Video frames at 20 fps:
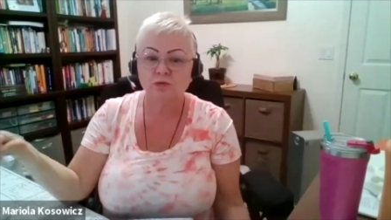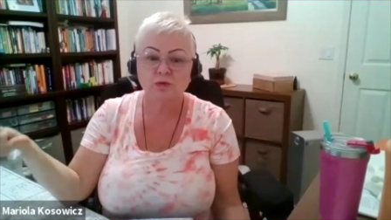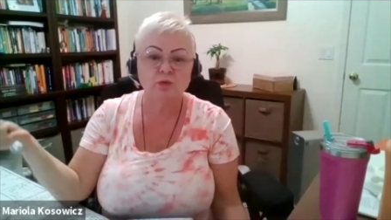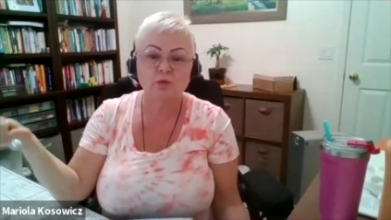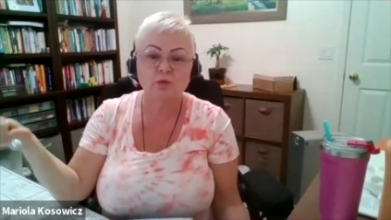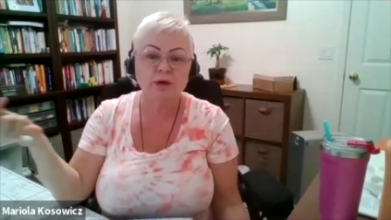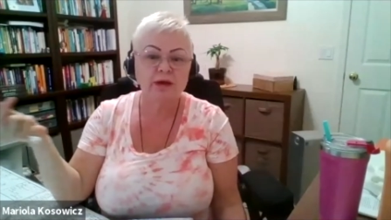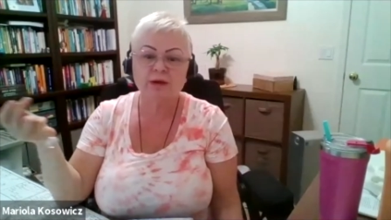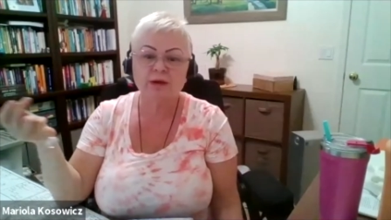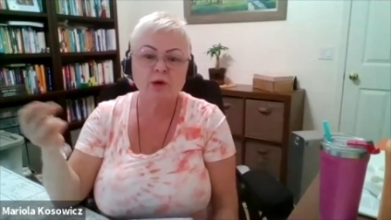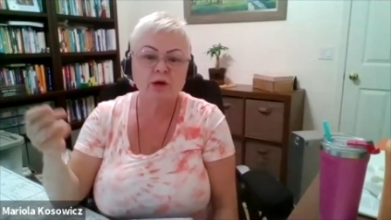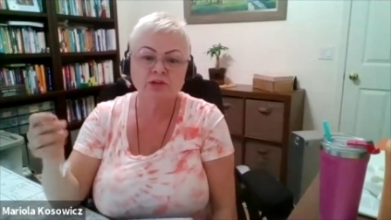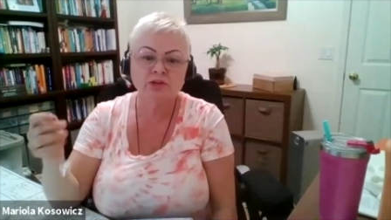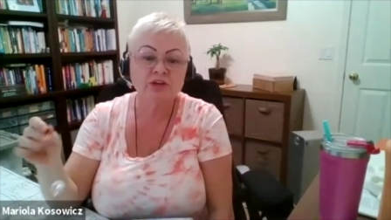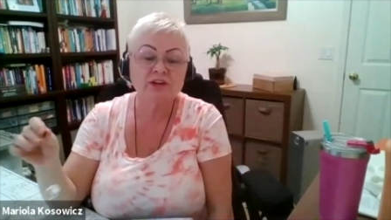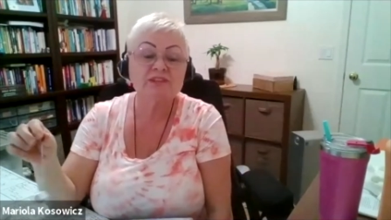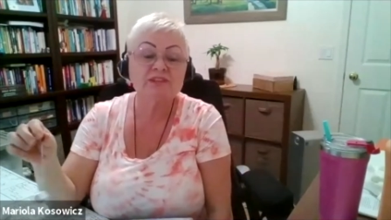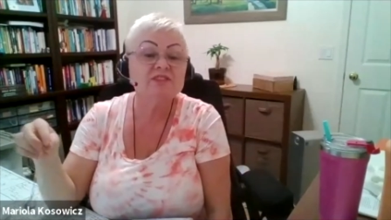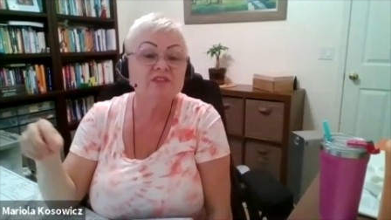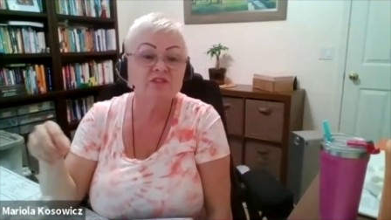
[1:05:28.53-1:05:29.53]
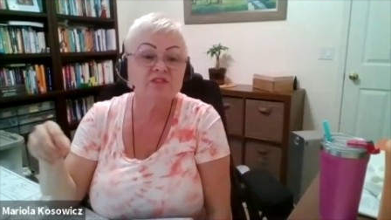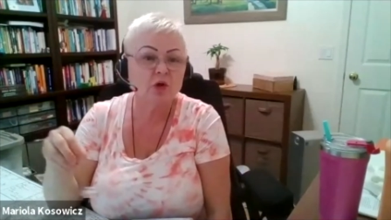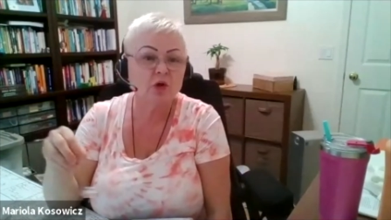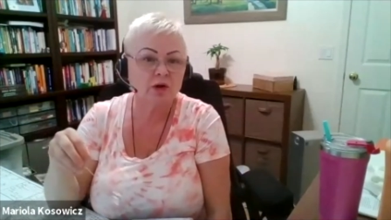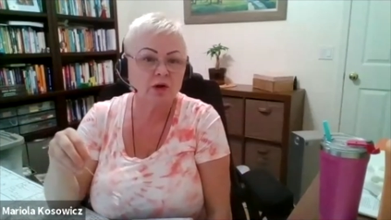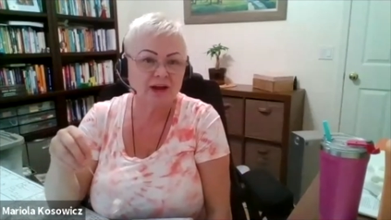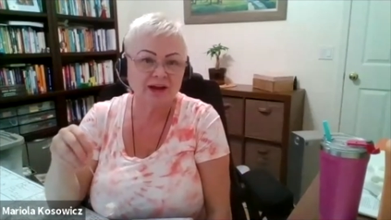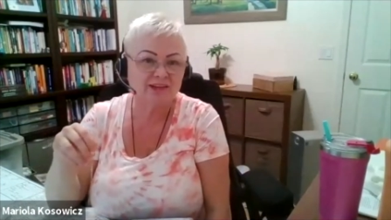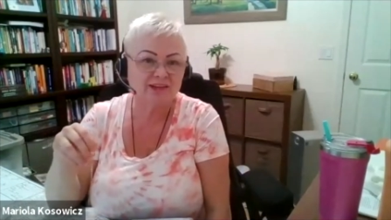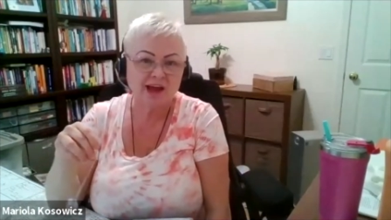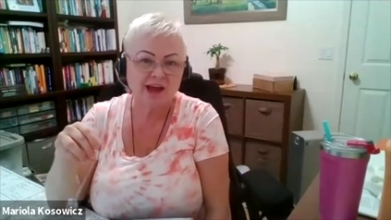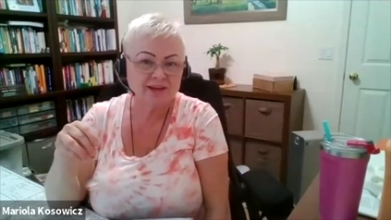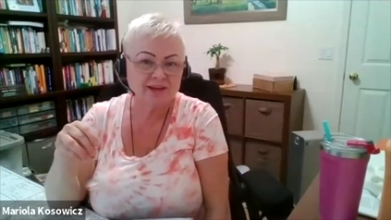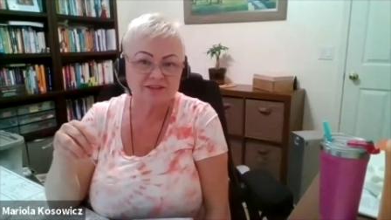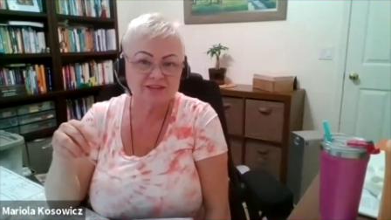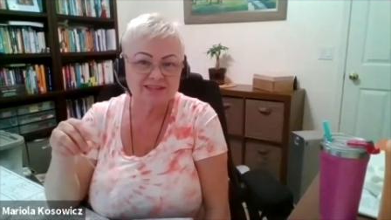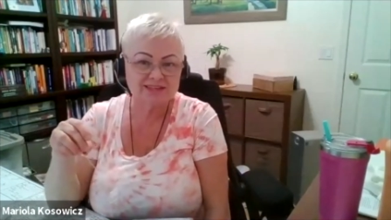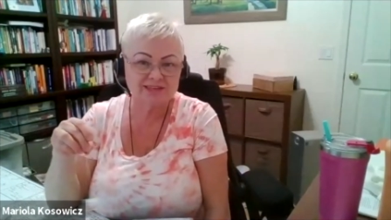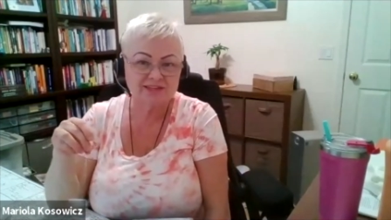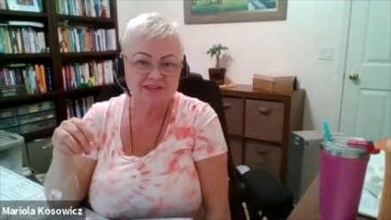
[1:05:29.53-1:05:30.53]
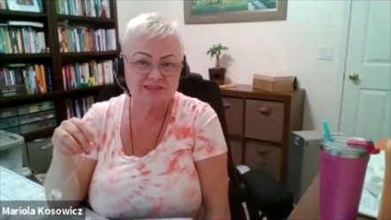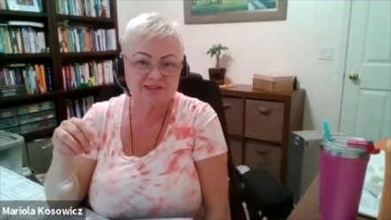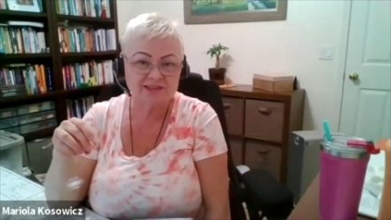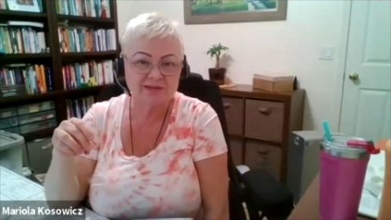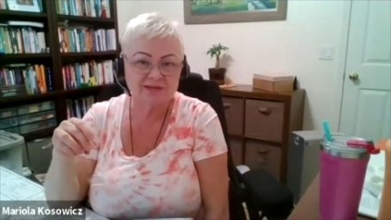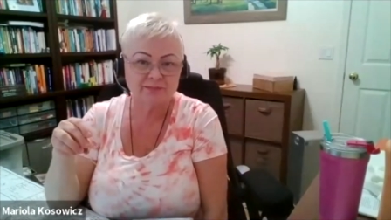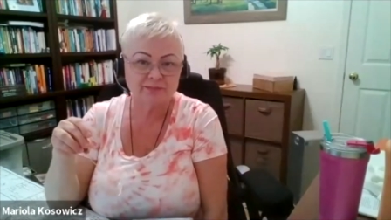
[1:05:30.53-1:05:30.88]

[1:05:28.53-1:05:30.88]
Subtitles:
we won't receive correct answers.